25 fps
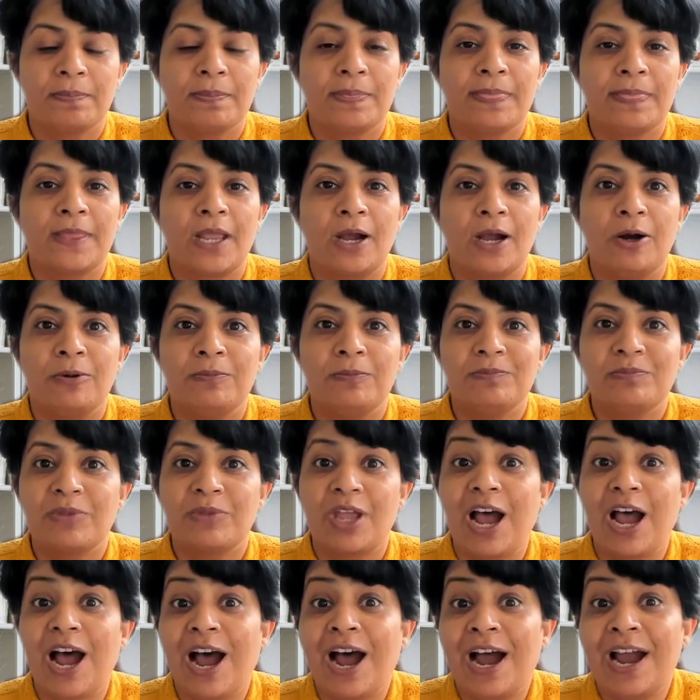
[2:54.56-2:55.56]
Now,
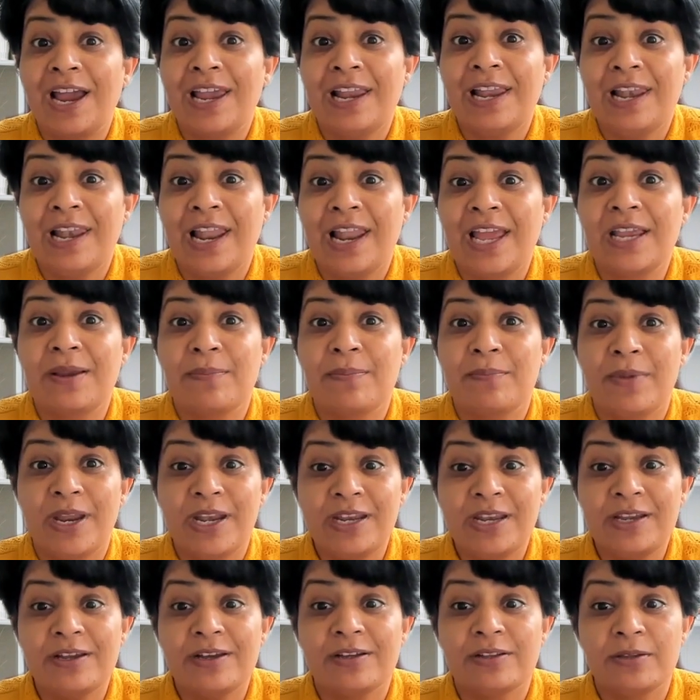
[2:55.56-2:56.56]
I, like
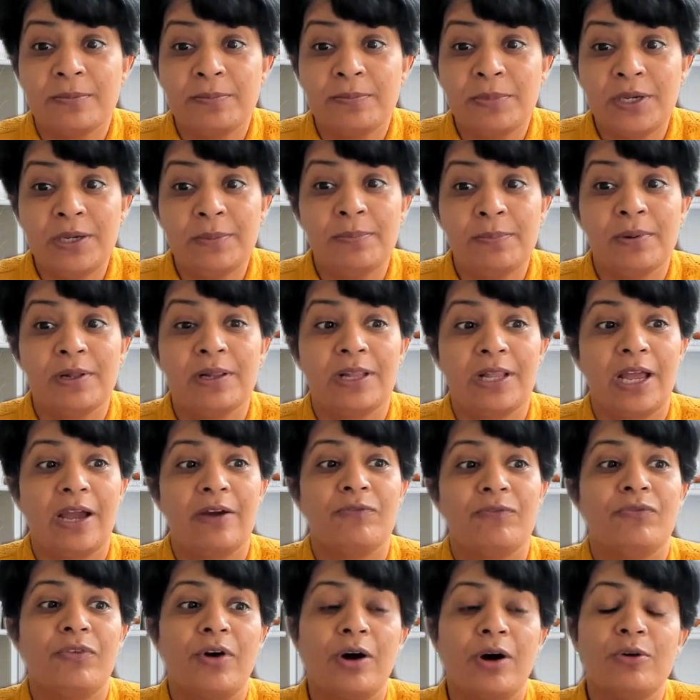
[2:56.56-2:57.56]
many other people,
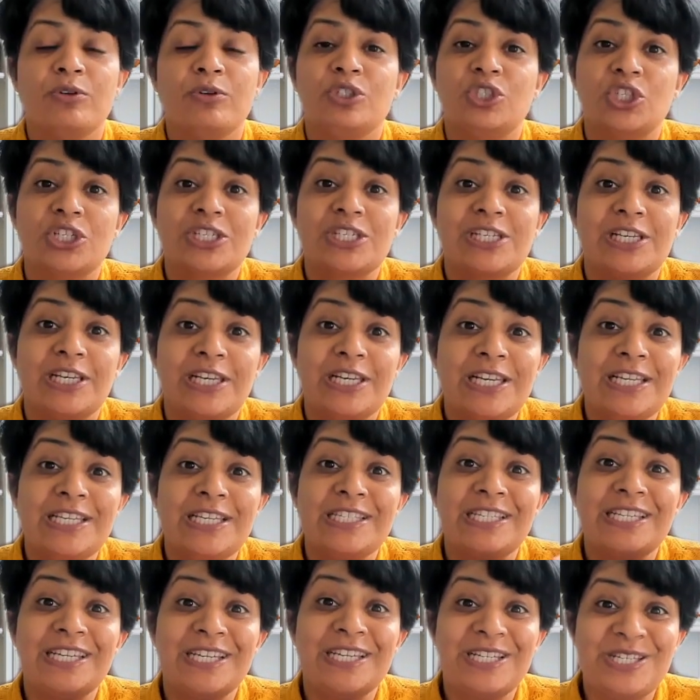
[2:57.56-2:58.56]
have found just
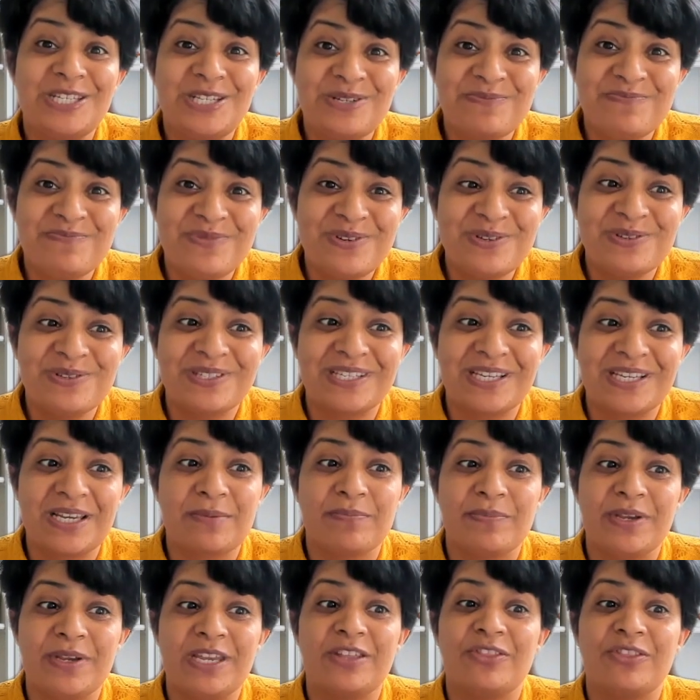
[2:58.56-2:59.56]
listening to
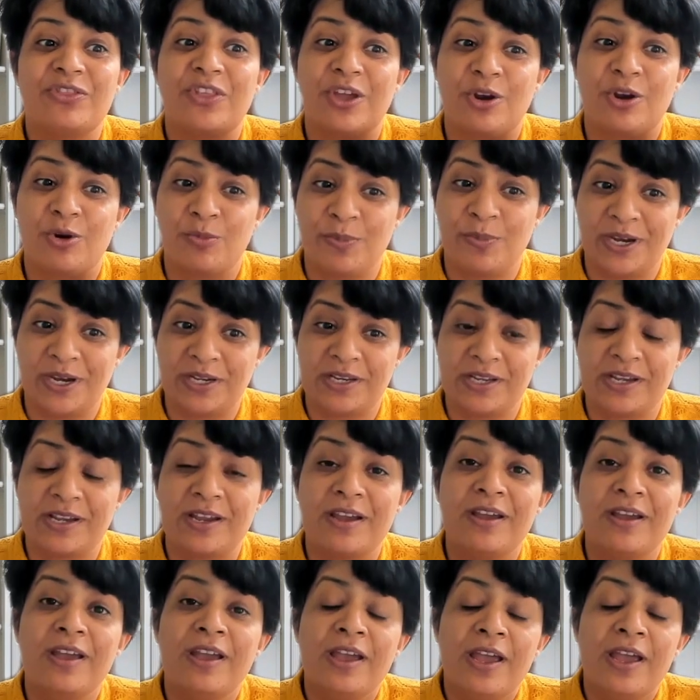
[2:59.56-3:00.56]
music being
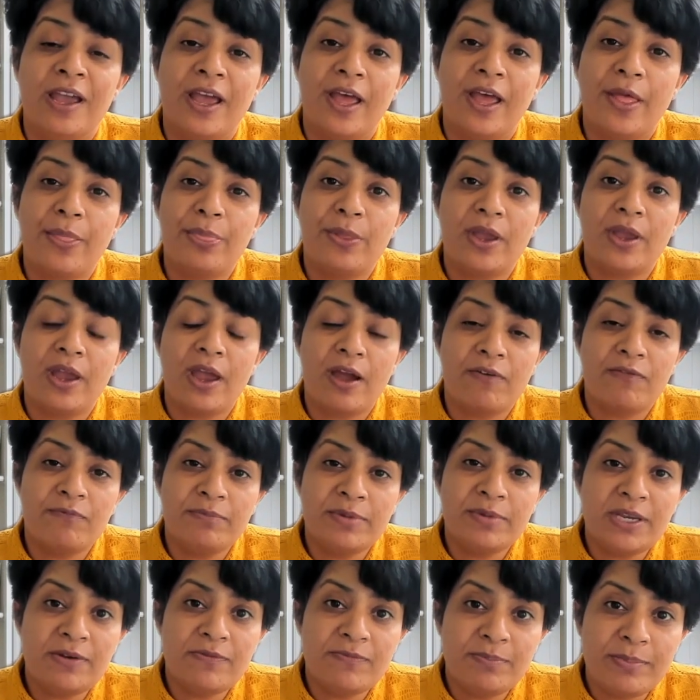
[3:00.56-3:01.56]
therapeutic. And there have
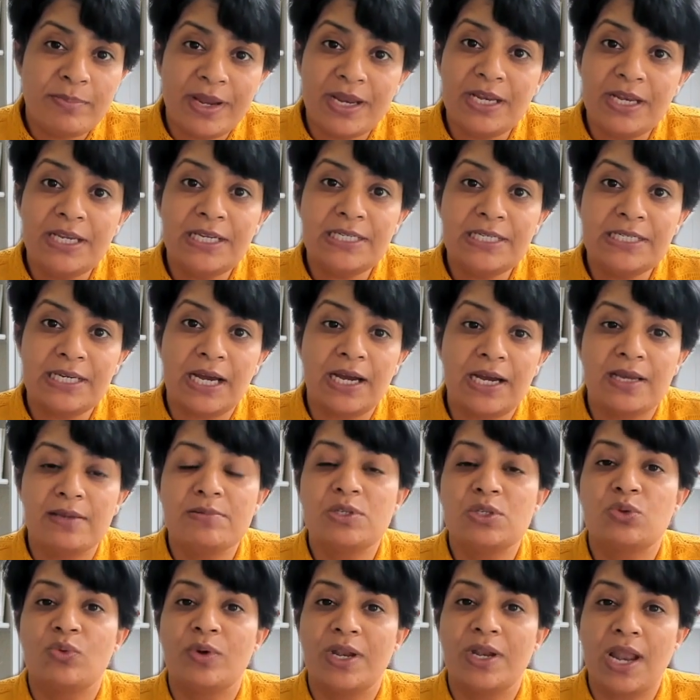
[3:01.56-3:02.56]
been many
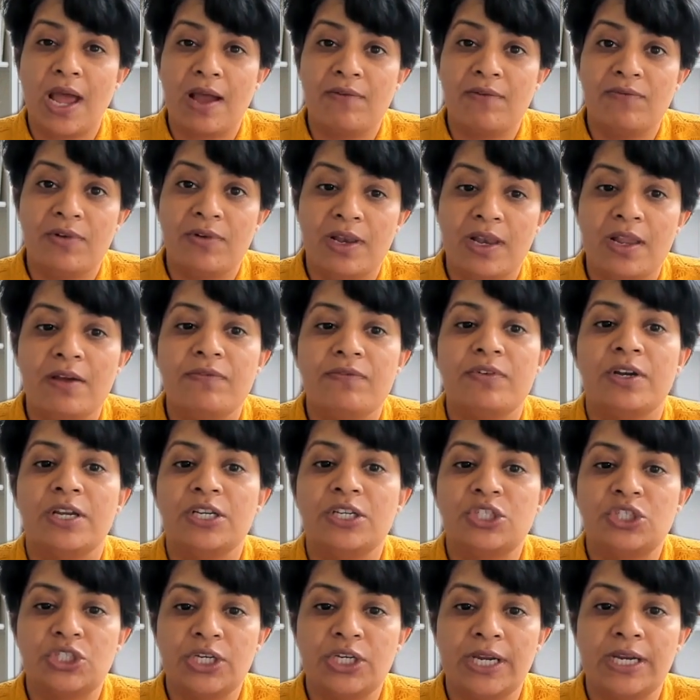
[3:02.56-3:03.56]
times when I've
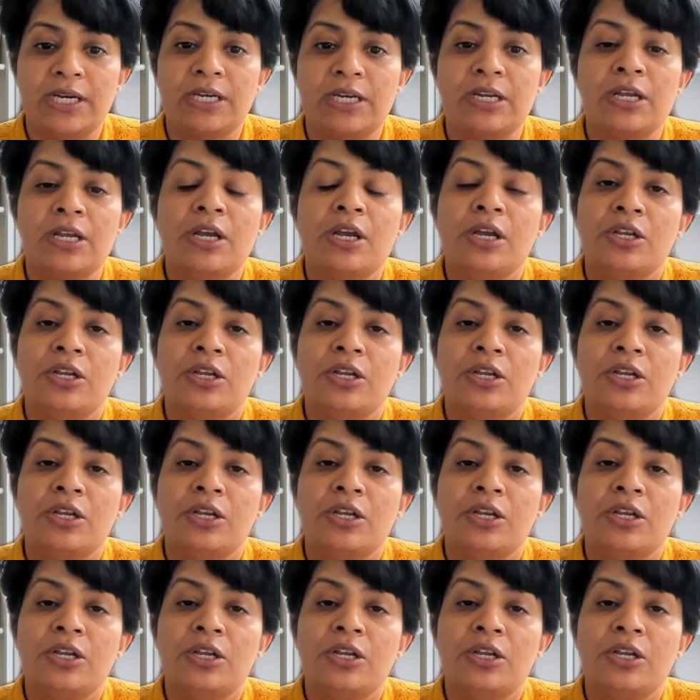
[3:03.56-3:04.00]
leveraged it